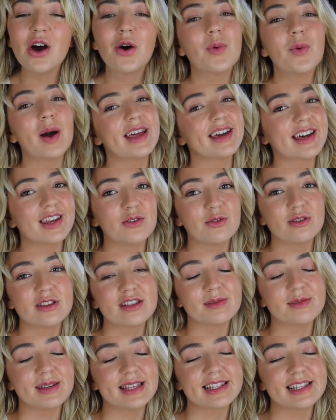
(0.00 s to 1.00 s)
where you're going to
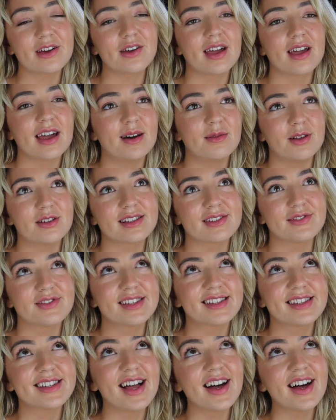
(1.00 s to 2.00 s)
want to be soaking up lots of
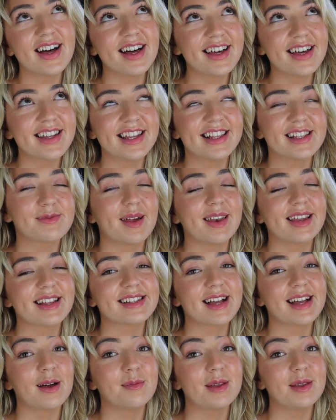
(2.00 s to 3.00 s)
sun and spending
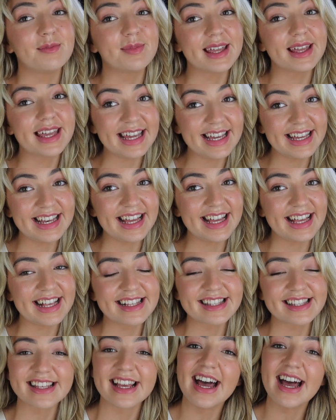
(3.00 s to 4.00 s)
time in
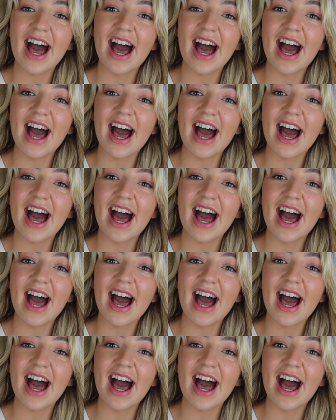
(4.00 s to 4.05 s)
bikinis,